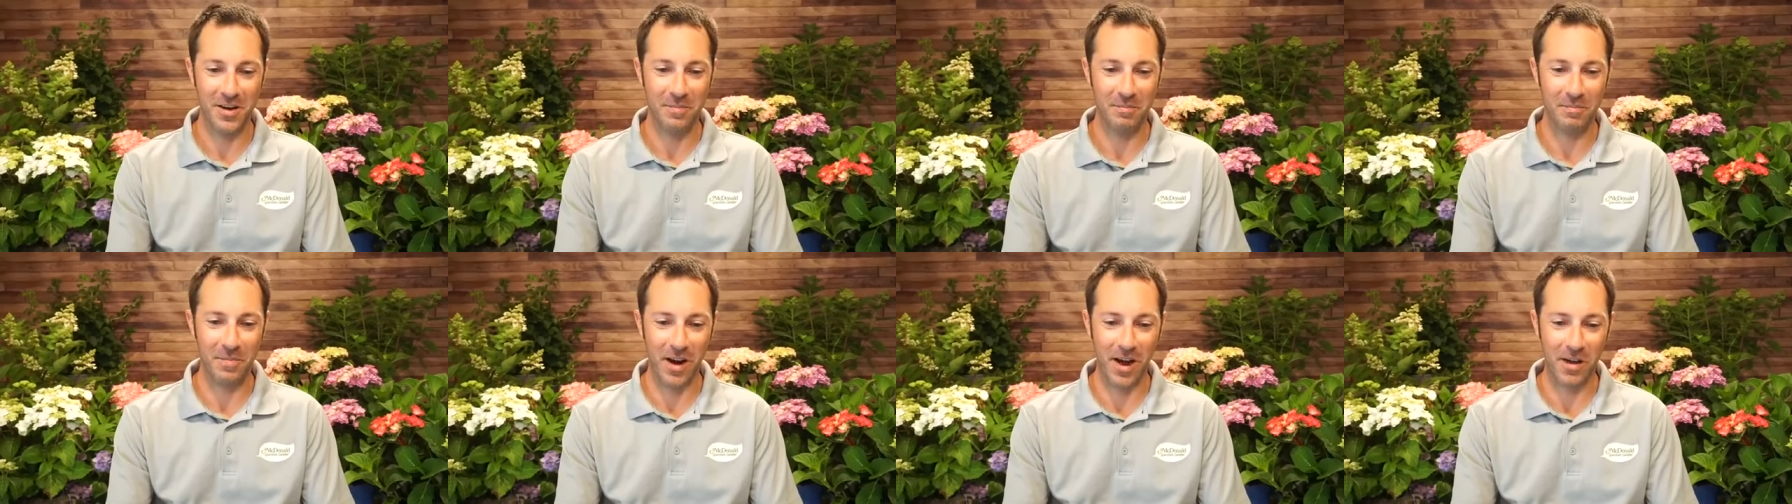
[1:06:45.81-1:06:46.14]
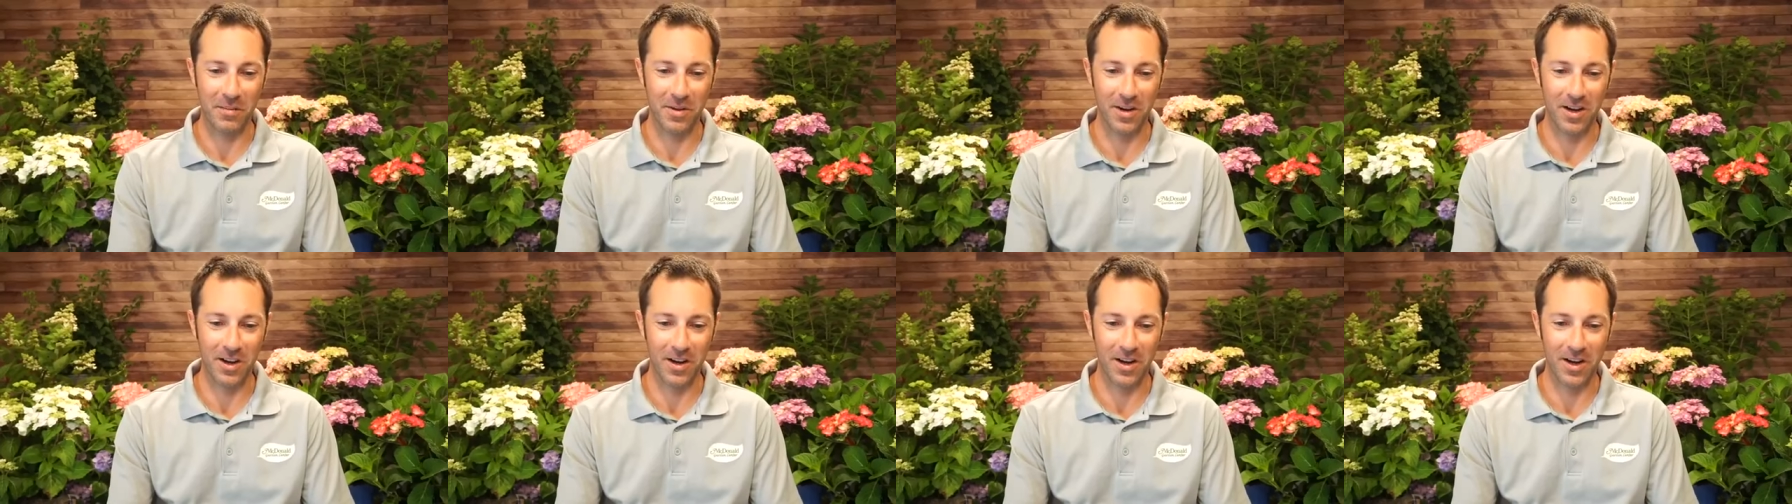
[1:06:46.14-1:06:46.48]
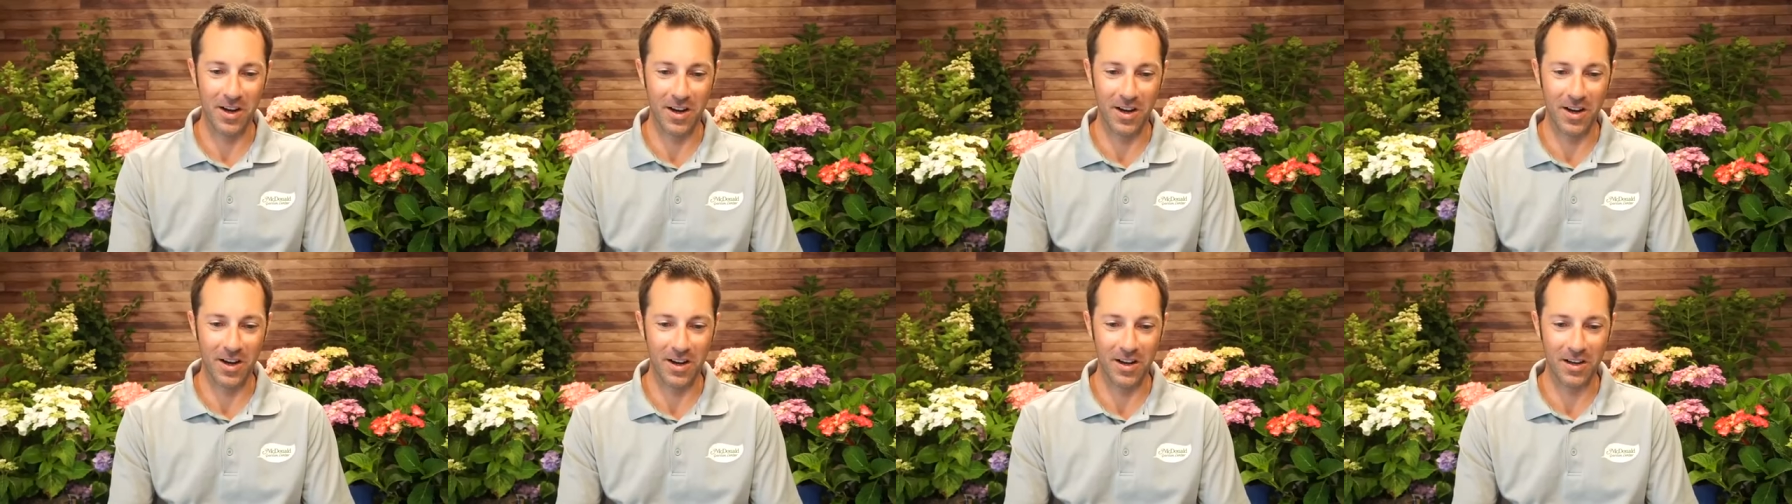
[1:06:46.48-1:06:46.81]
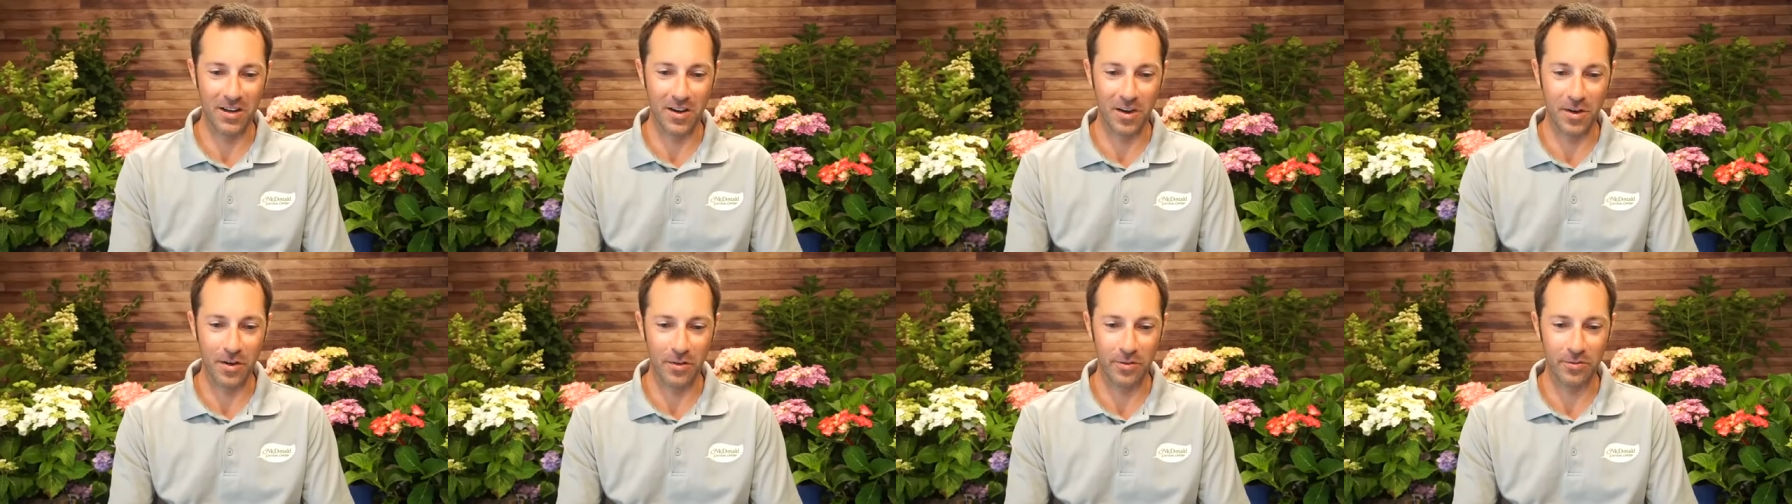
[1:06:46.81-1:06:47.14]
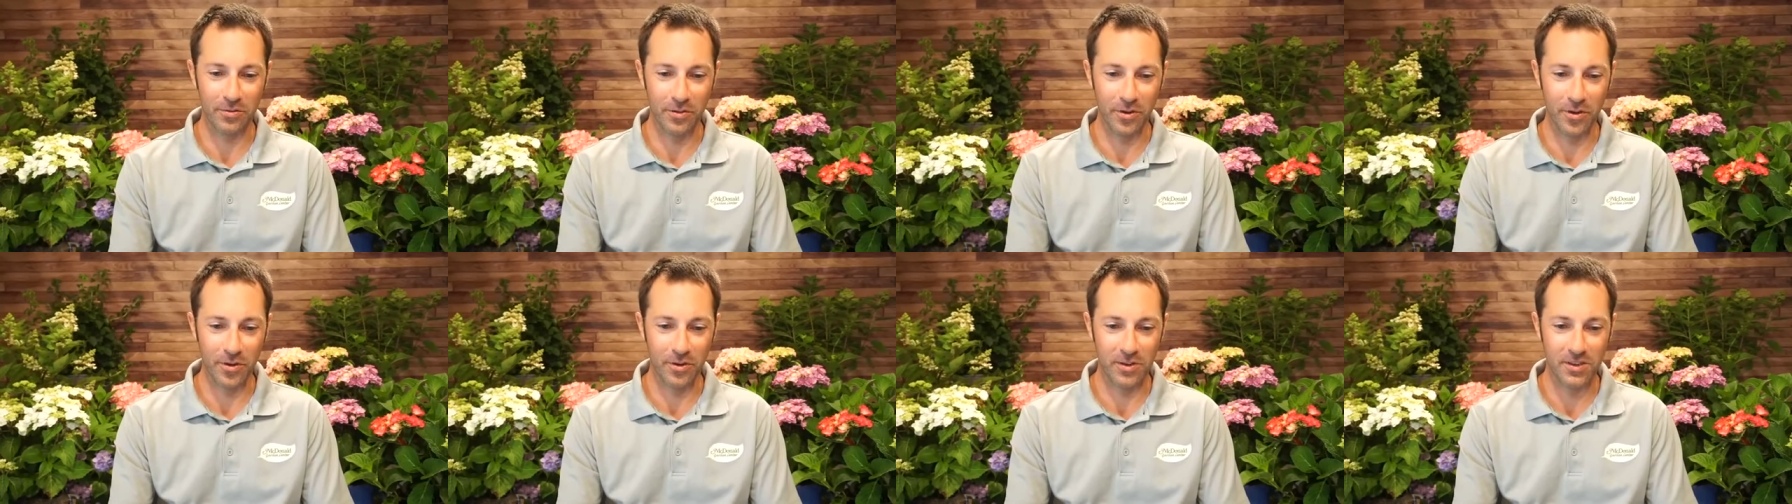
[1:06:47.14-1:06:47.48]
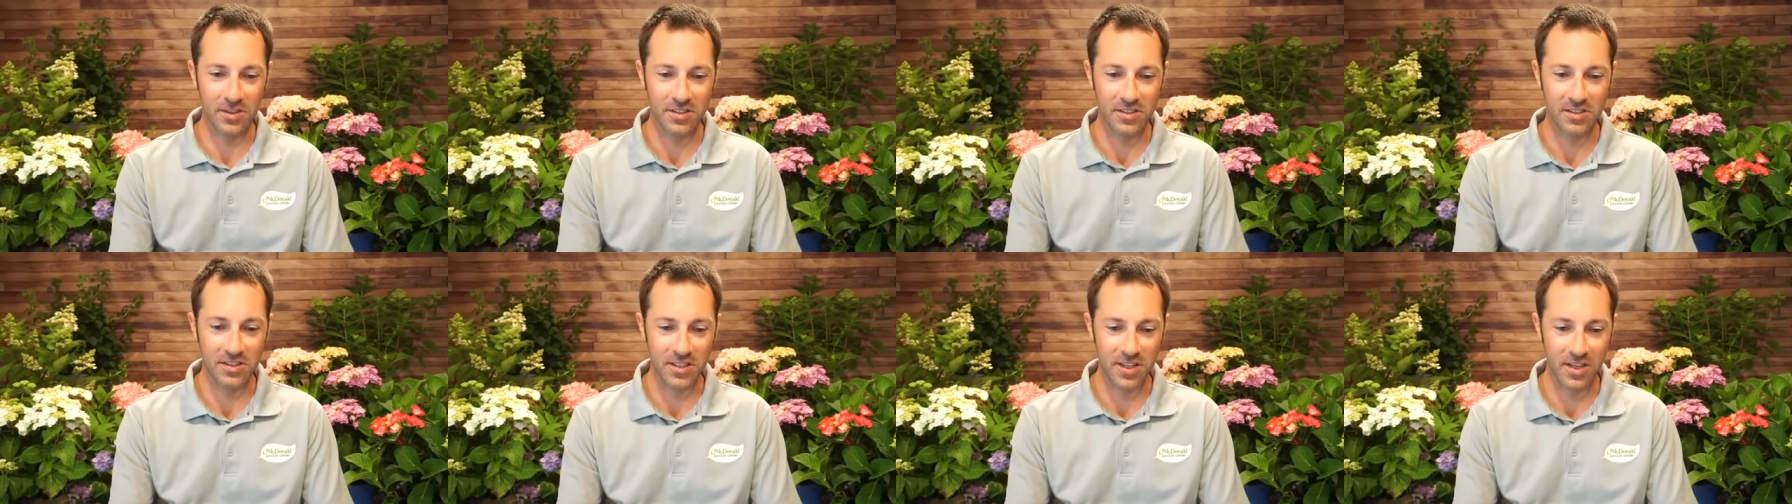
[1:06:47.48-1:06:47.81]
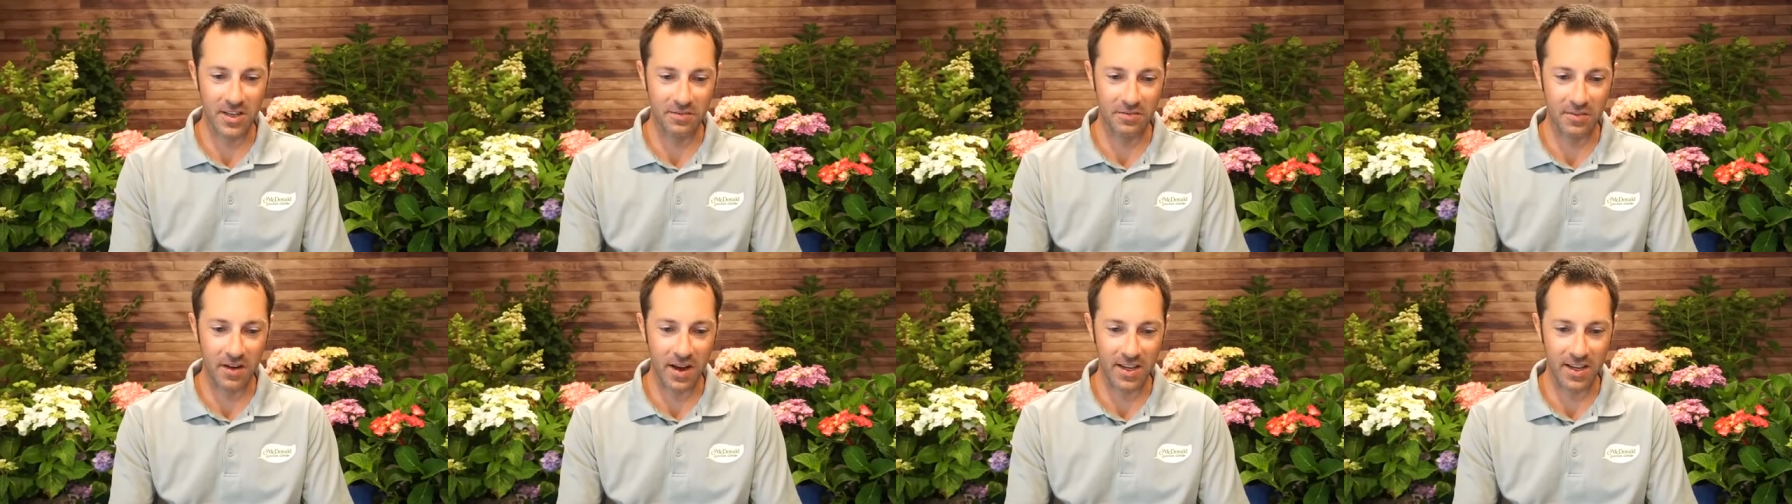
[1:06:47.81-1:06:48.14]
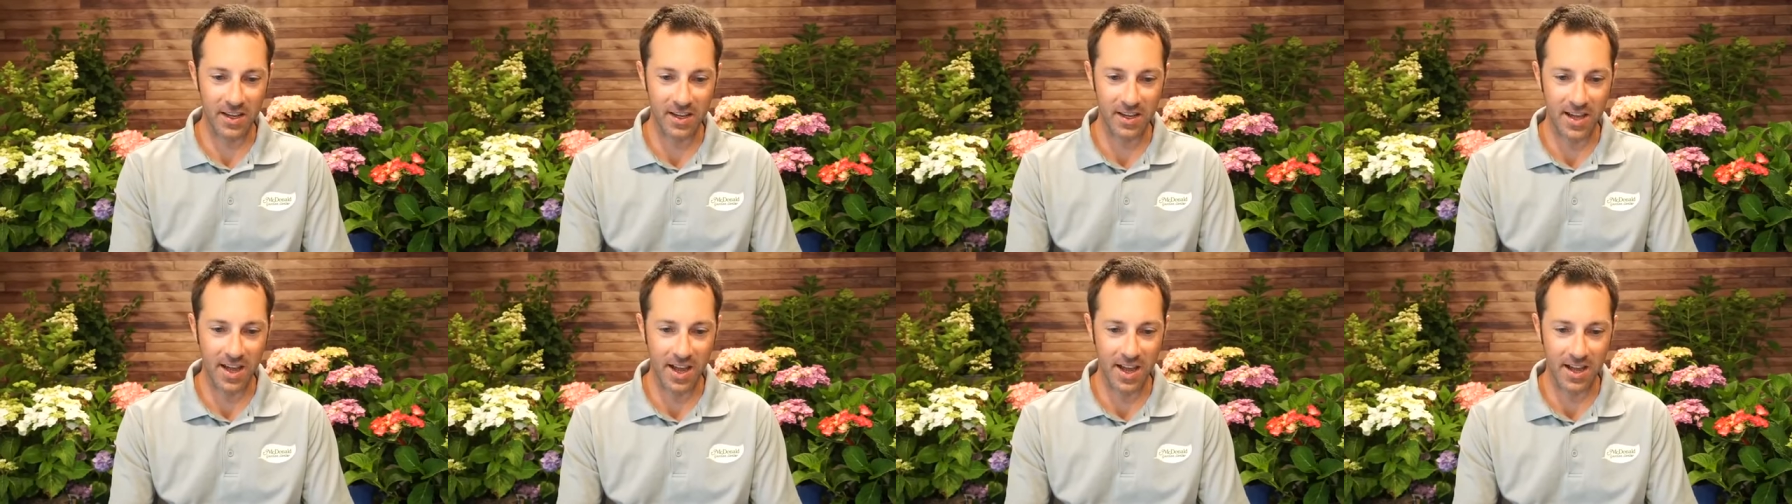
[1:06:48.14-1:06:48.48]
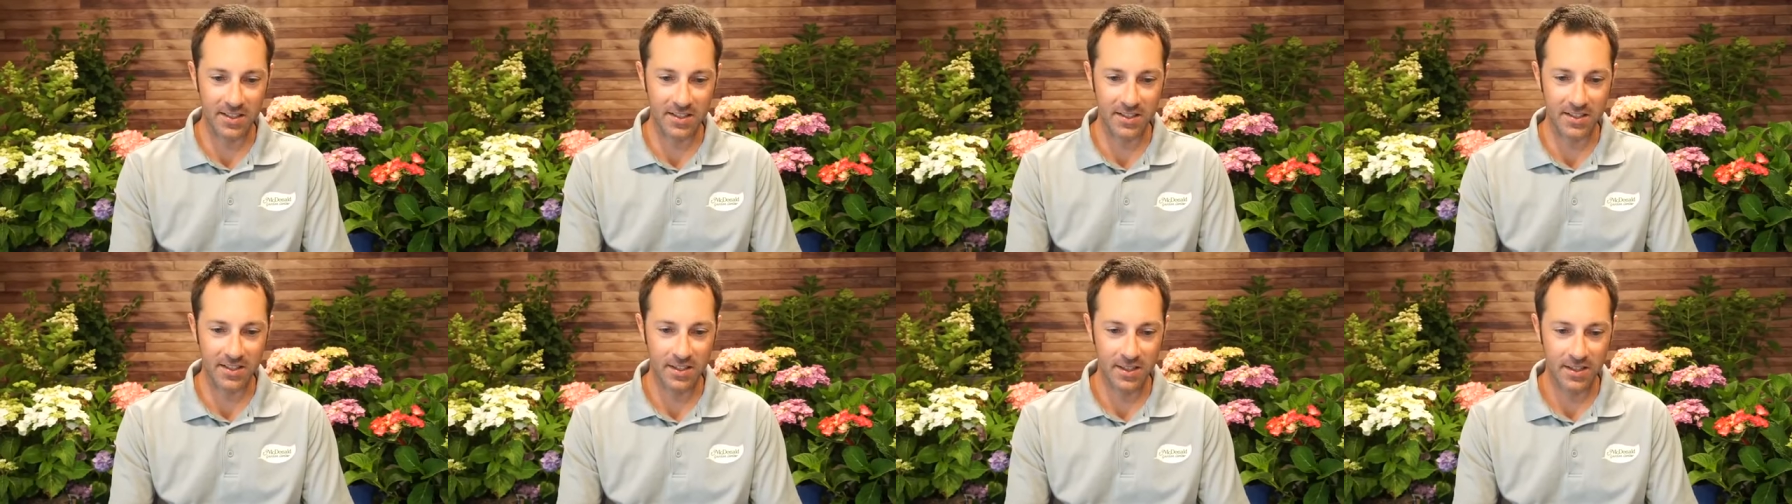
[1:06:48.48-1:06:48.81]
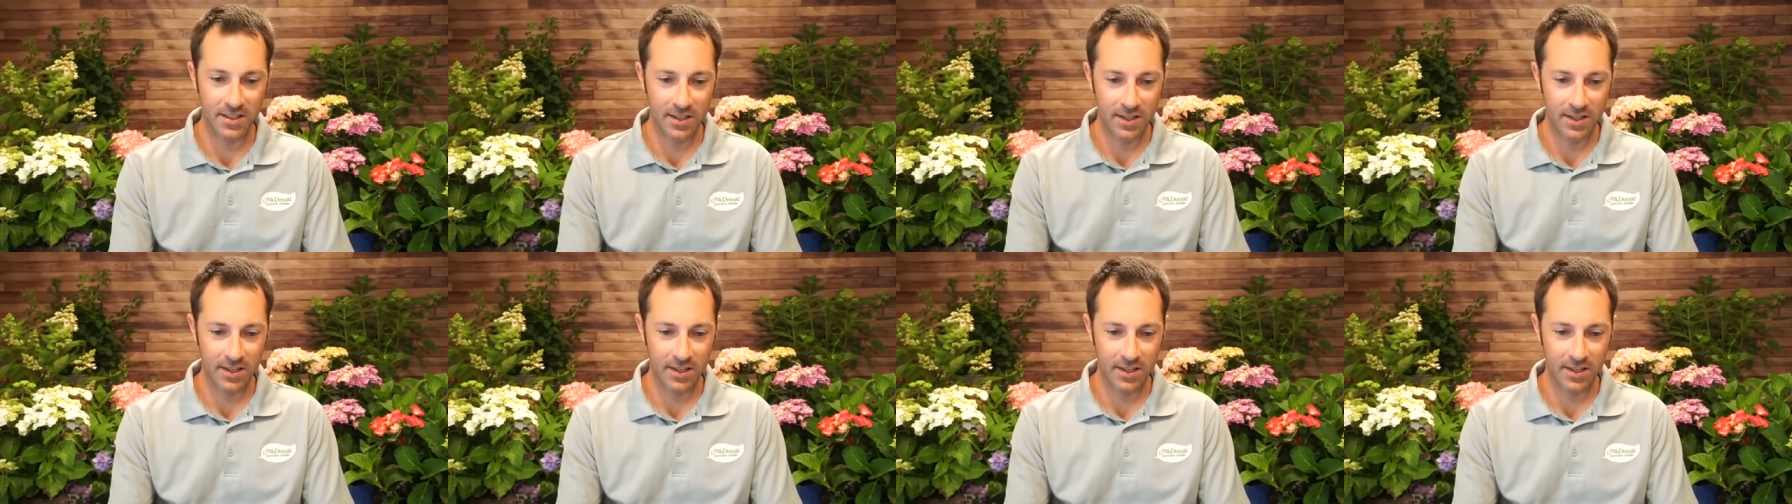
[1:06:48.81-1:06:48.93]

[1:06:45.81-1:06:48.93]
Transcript: But I'm going to go through and see if I can get